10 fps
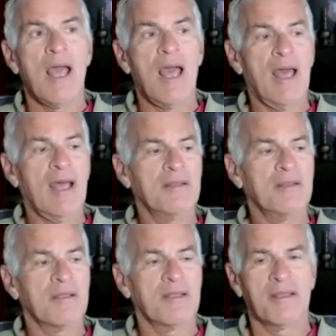
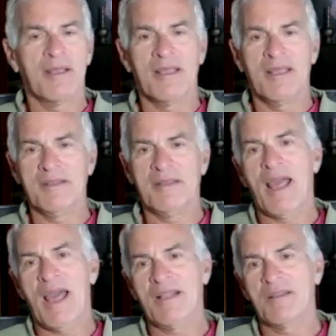And in
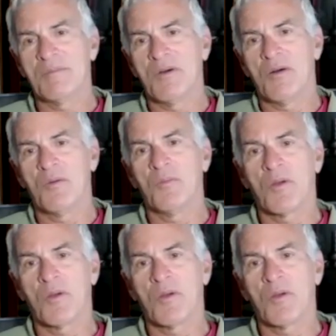the Alamo